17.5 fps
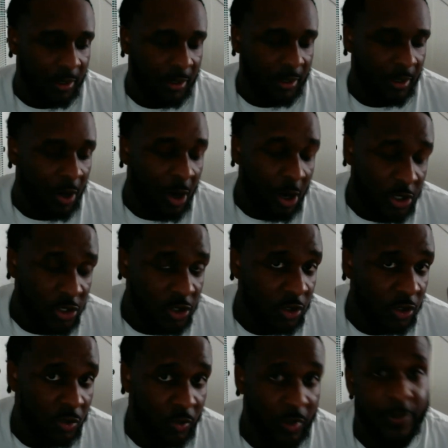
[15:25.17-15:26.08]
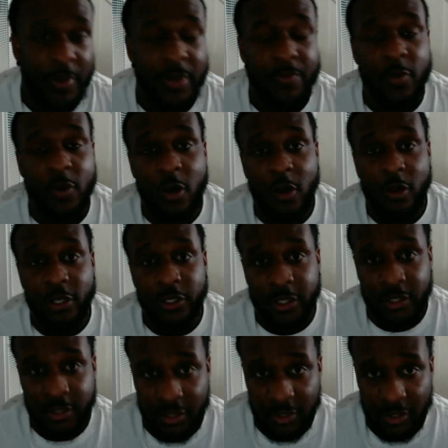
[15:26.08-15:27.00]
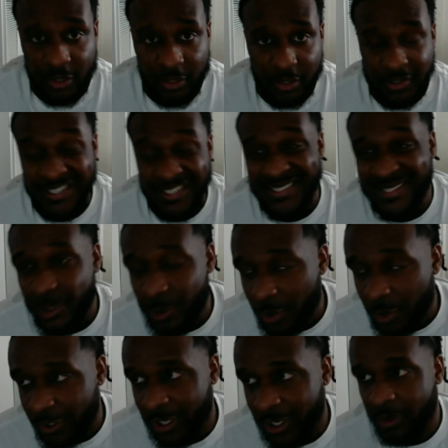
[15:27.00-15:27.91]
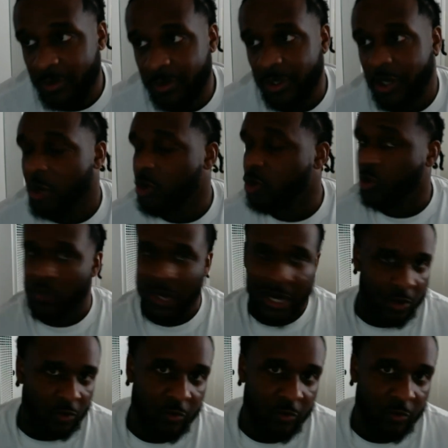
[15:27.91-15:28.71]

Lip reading: also with people calling it the zero count goes right over